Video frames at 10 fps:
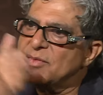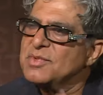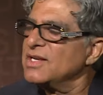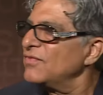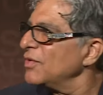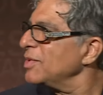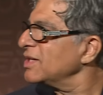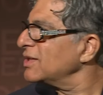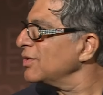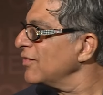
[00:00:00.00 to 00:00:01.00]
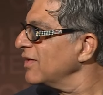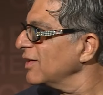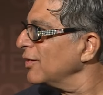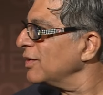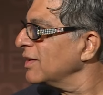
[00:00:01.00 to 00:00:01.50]
them information
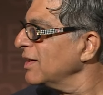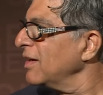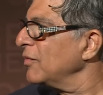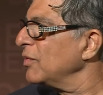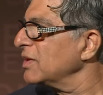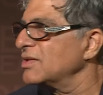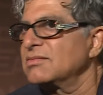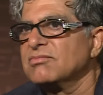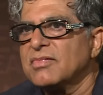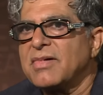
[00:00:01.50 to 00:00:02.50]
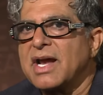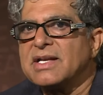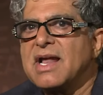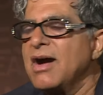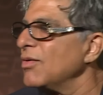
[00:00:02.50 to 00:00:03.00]
overload, which
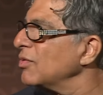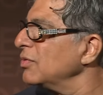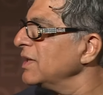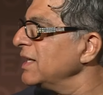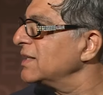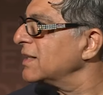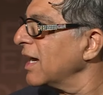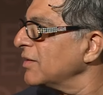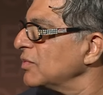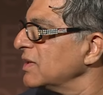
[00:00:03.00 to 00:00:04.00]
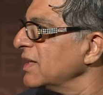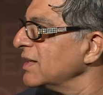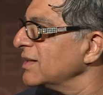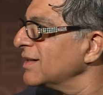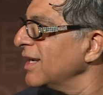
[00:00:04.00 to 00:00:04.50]
right now, who needs that with
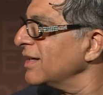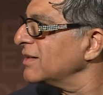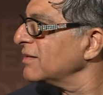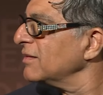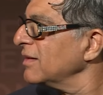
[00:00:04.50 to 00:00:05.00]
the internet?